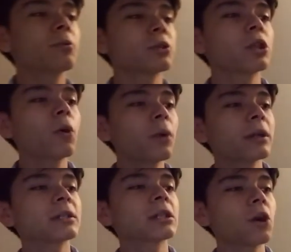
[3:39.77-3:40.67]
slower
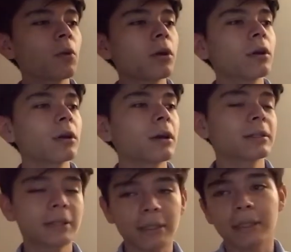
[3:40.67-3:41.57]
and slower
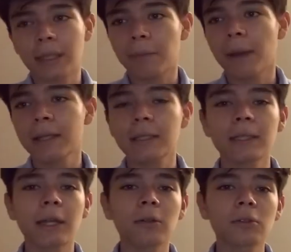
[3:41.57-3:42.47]
as the time passes,
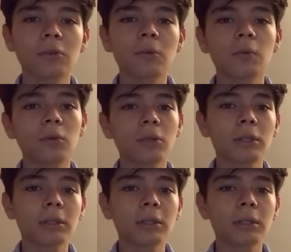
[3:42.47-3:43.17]
and also would